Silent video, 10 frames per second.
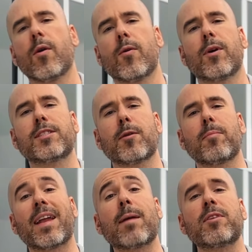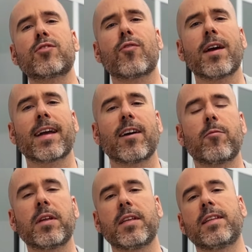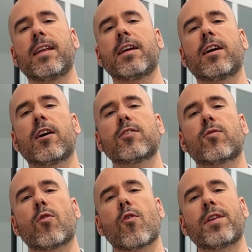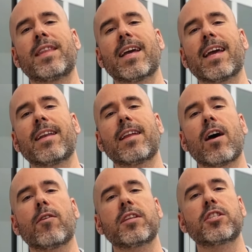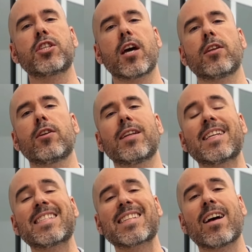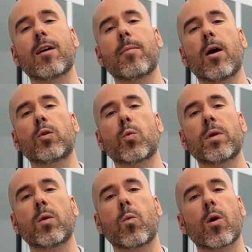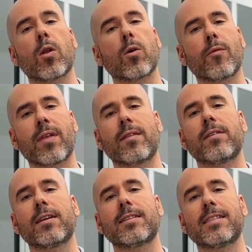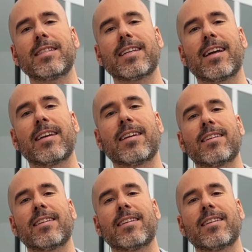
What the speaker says: What's up, my name is Frank. I've been detailing cars for over a decade now. This channel is all about real-world authentic detailing.